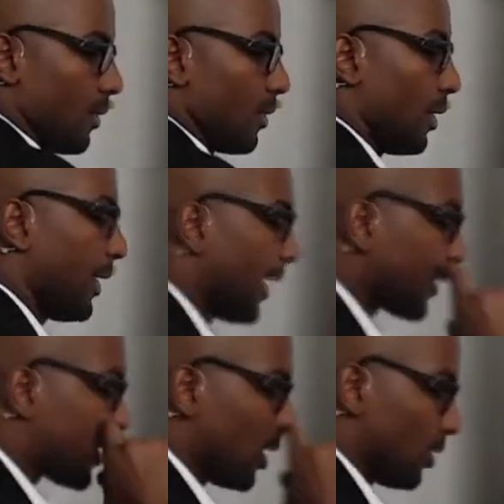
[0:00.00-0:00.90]
Year
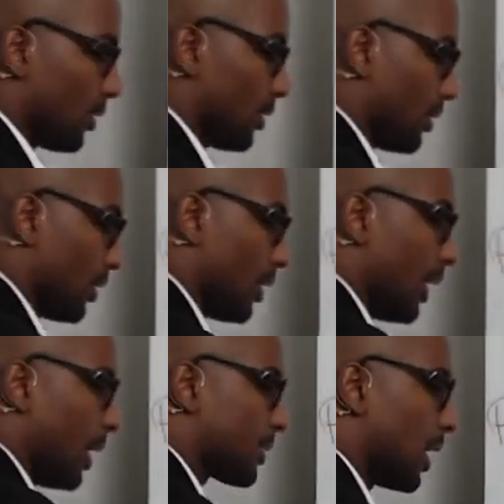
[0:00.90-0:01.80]
two. He
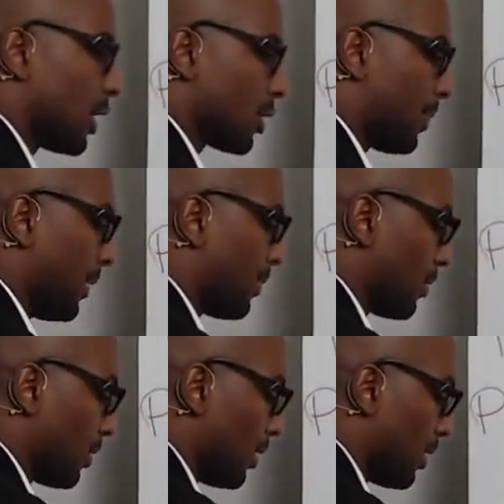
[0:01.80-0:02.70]
helps 100 people.
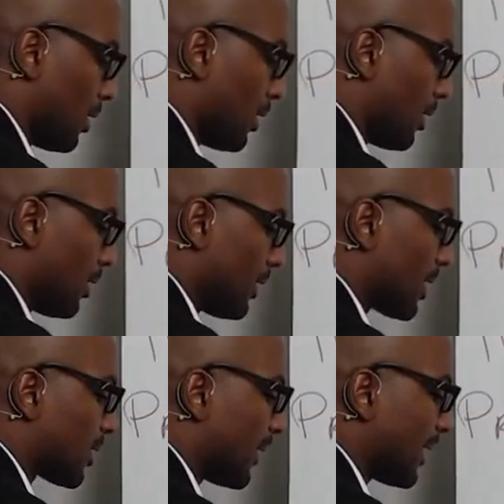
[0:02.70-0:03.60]

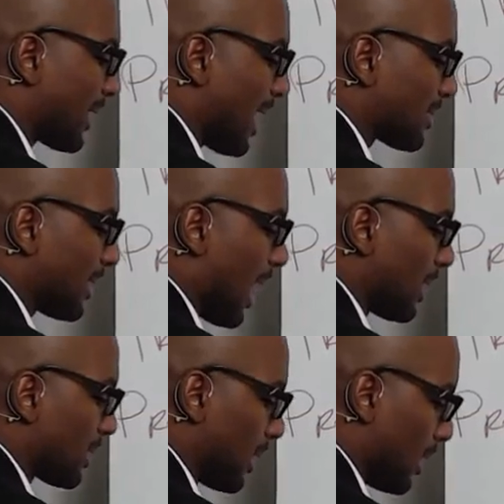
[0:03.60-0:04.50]
That's
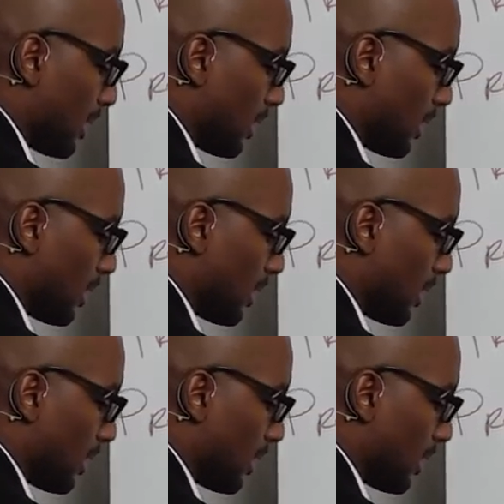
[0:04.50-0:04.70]
$20,000 again.